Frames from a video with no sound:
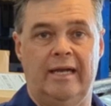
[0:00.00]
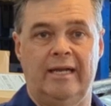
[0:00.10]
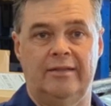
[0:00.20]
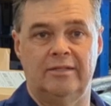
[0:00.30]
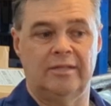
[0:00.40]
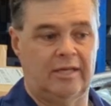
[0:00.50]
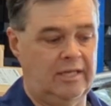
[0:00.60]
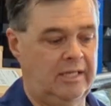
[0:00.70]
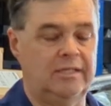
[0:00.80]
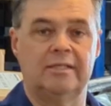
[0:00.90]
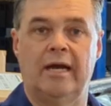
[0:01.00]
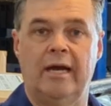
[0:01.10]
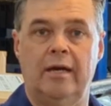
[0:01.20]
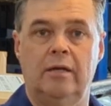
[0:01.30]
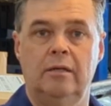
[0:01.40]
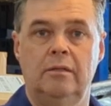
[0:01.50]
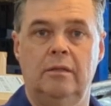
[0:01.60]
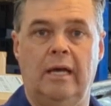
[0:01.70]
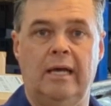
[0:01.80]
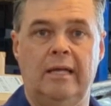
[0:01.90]
get this at Canadian Tire,
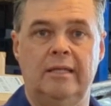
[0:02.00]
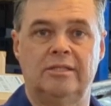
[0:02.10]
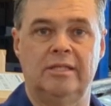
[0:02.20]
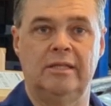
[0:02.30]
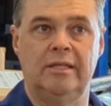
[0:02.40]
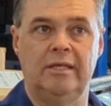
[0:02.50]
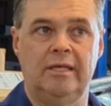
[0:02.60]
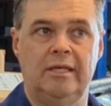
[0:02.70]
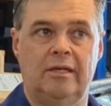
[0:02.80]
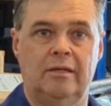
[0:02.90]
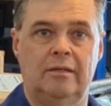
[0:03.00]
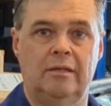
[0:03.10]
and it's in the